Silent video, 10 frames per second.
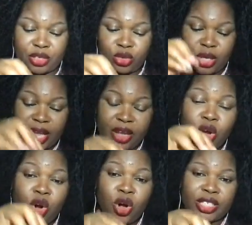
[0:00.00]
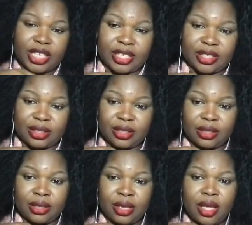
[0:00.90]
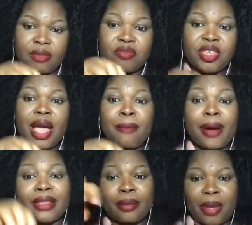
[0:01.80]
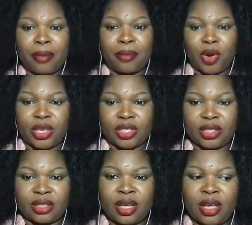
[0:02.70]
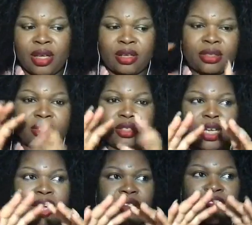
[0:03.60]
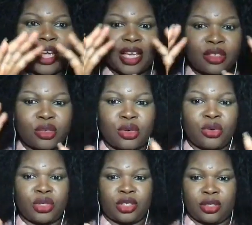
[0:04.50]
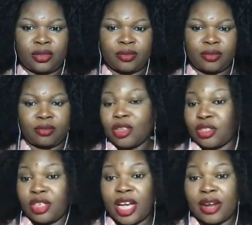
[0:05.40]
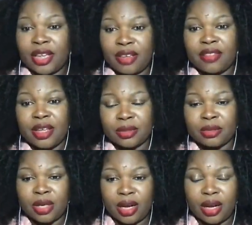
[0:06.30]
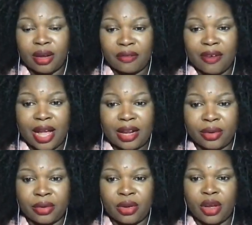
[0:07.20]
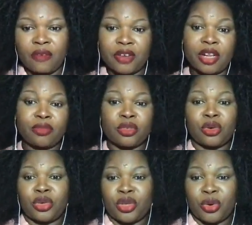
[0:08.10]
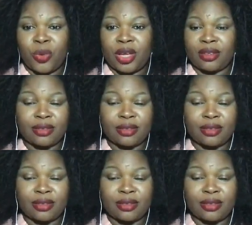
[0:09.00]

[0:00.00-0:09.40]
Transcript: So let your content be about the pain point. It's kind of like a solution, because you gotta give them value for them to look your way.